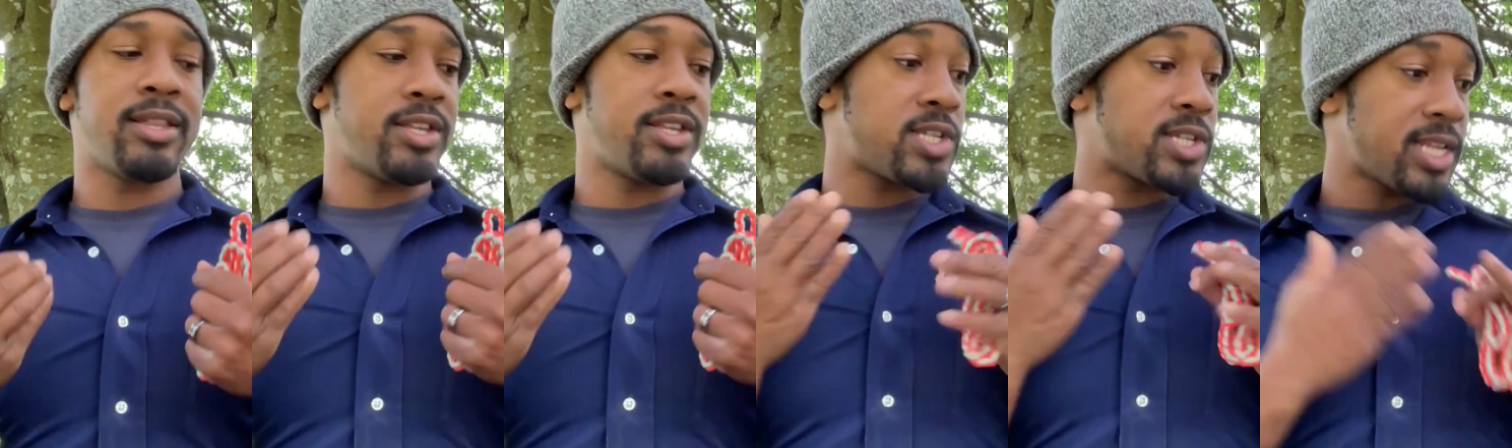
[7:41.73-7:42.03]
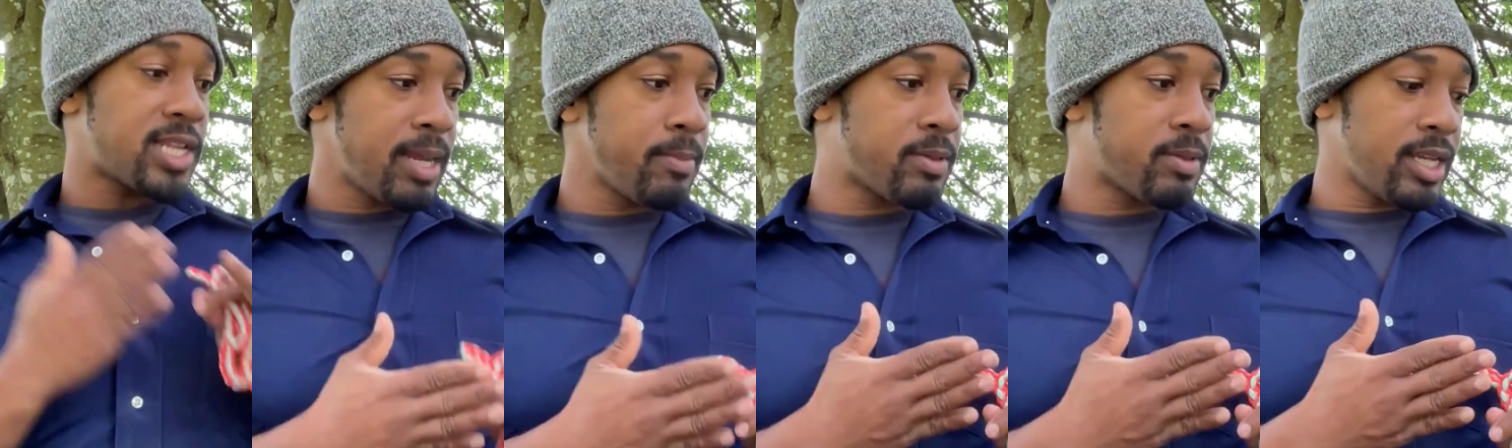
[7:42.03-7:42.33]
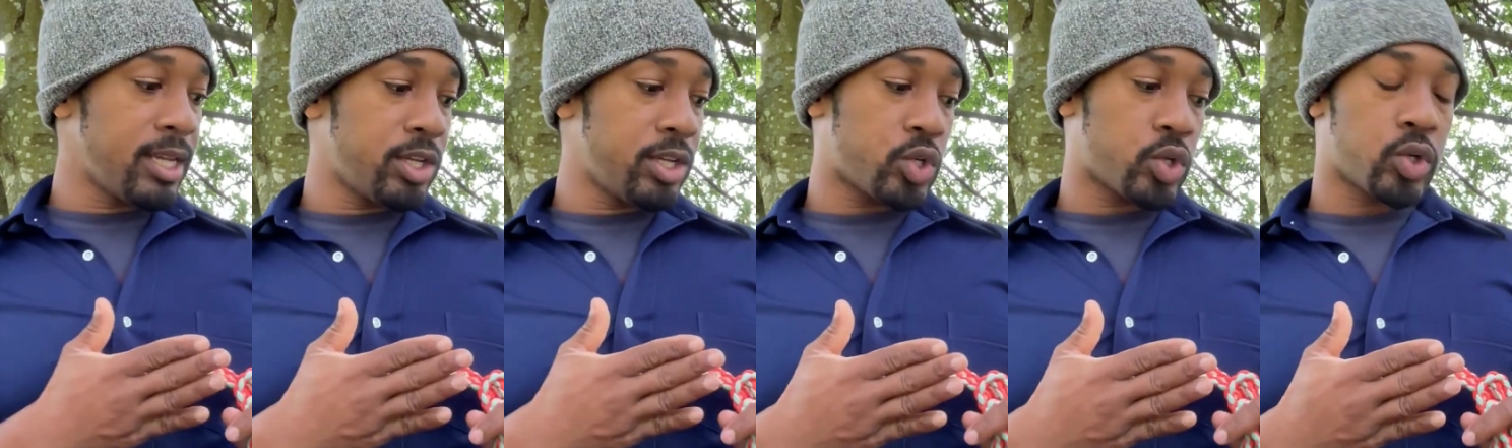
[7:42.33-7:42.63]
the same
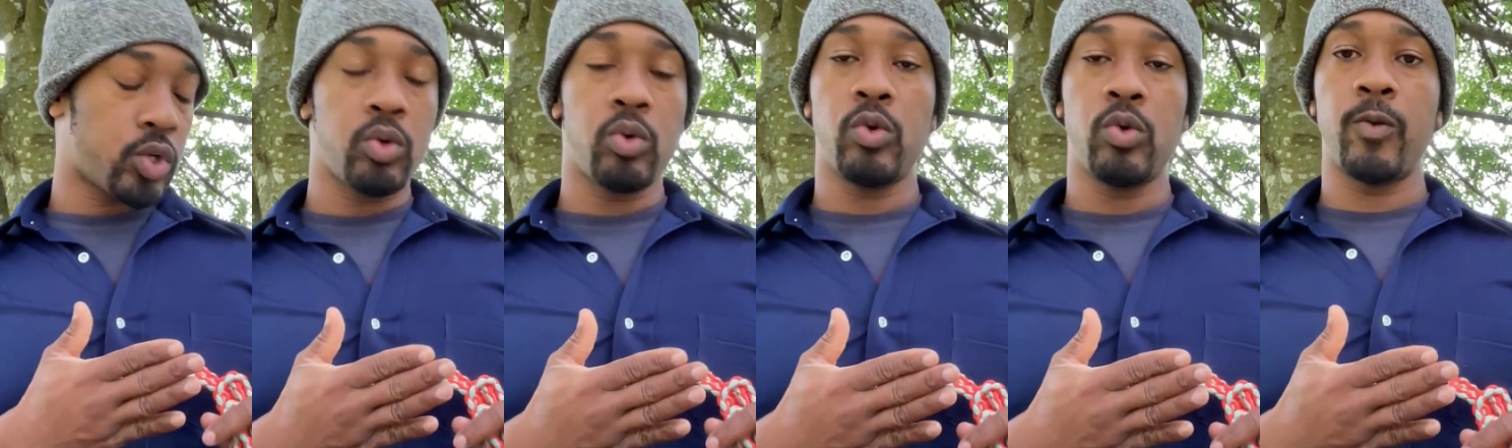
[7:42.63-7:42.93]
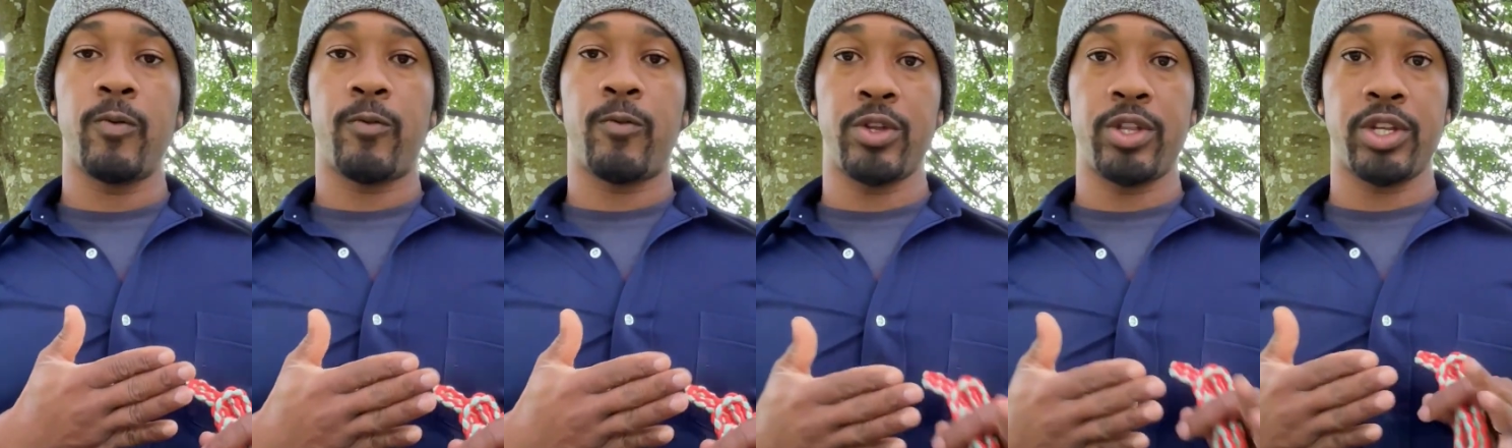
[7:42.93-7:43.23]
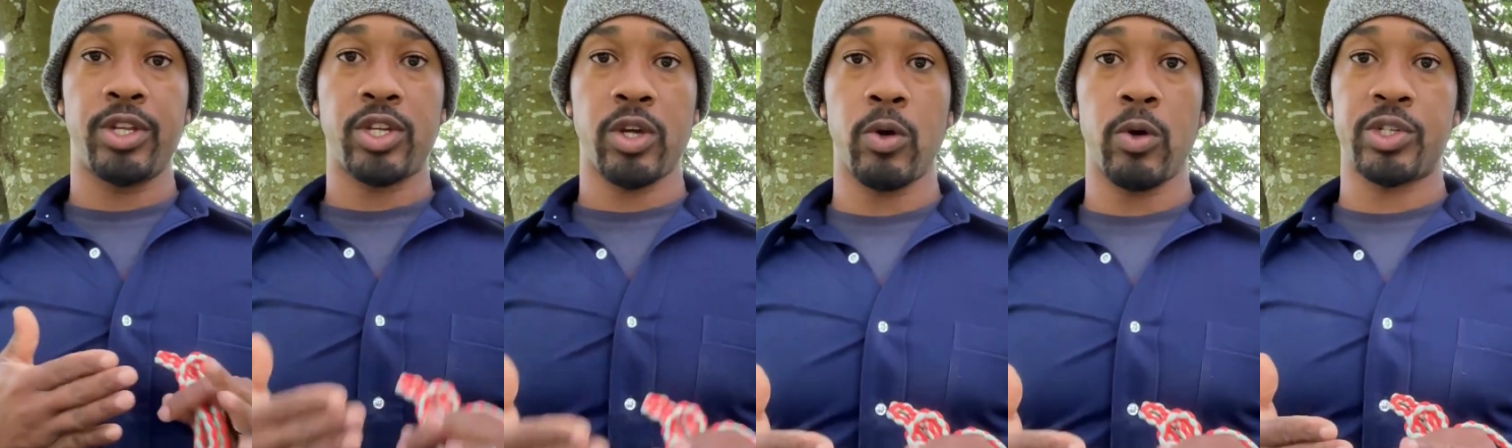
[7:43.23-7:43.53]
thing is true for
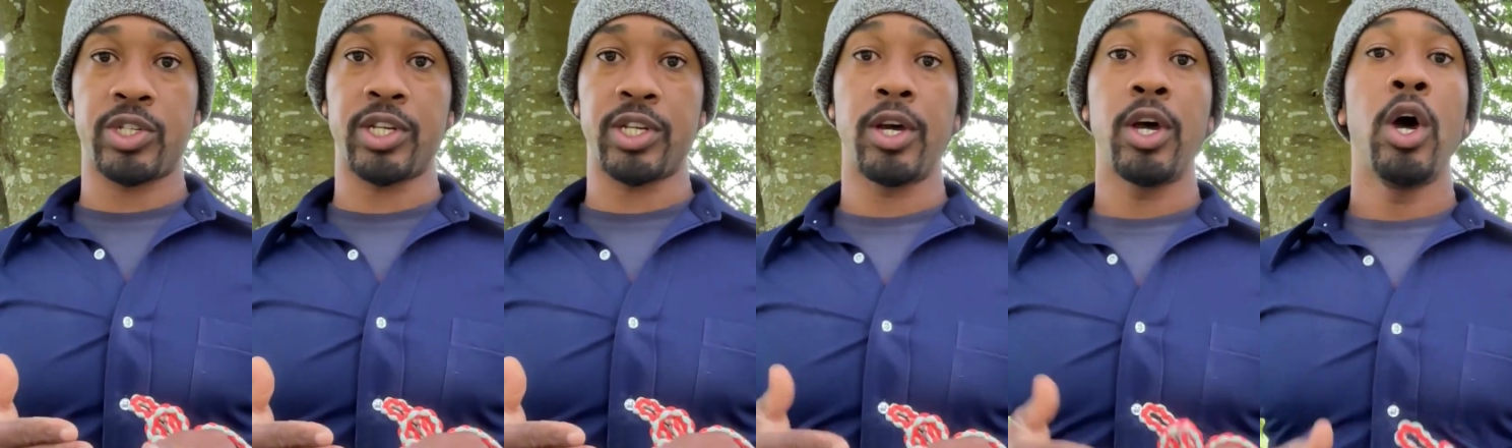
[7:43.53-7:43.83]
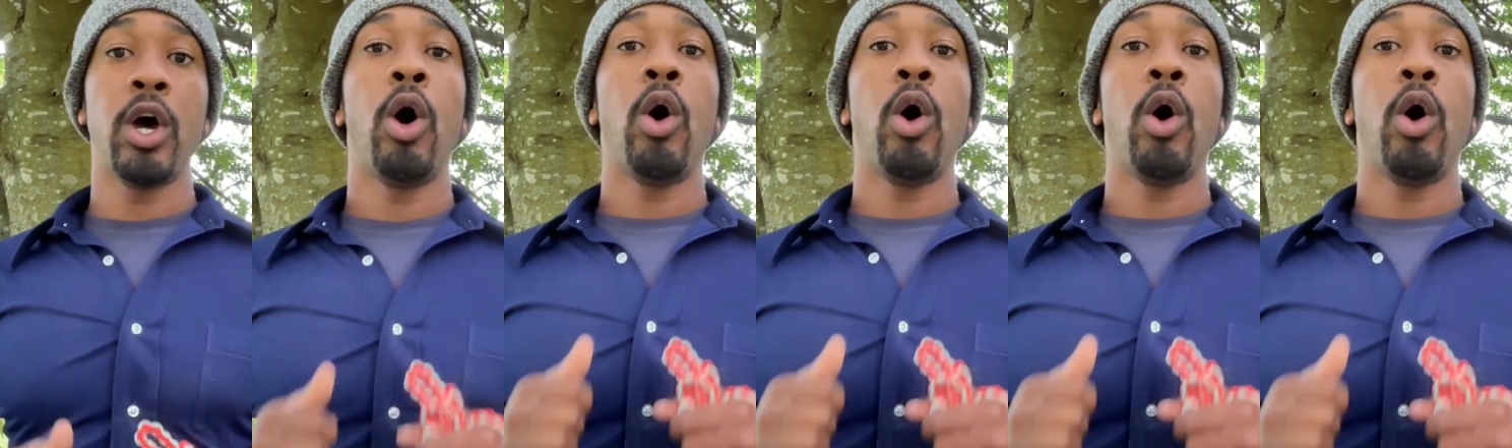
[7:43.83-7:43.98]
the Tosa.